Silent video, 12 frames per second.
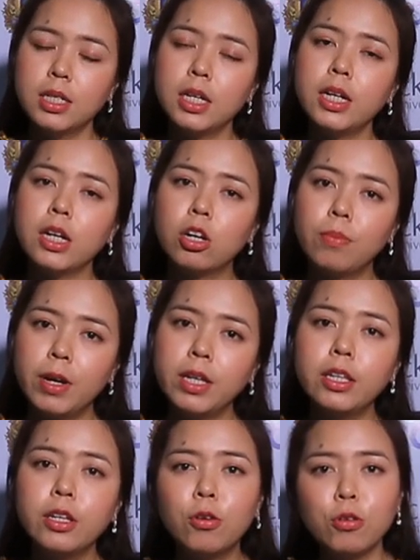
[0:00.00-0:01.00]
That
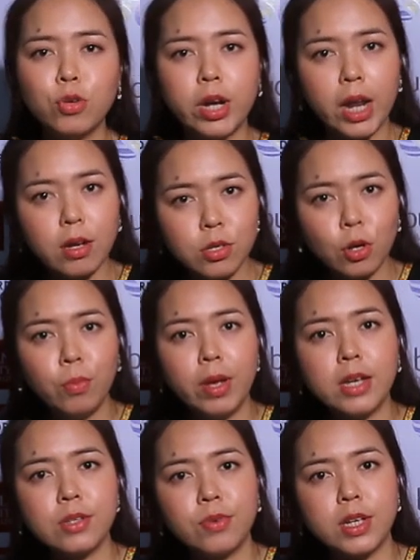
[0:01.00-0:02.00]
complain the coach and now so
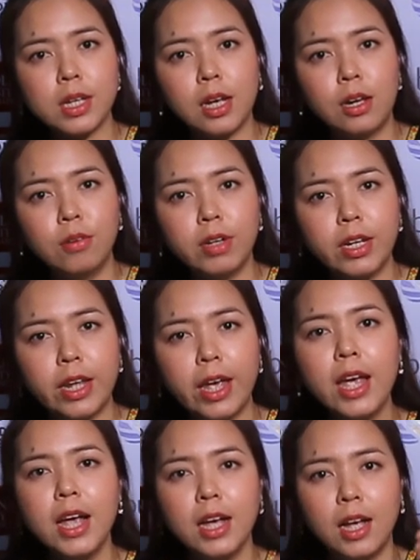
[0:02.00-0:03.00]
mess or as a lonely
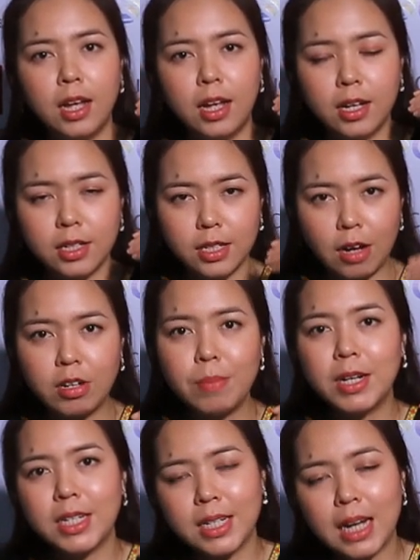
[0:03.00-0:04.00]
ne, uh, counter
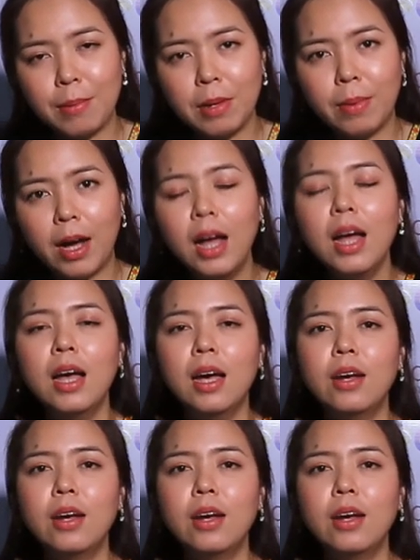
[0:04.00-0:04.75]
matatabiba,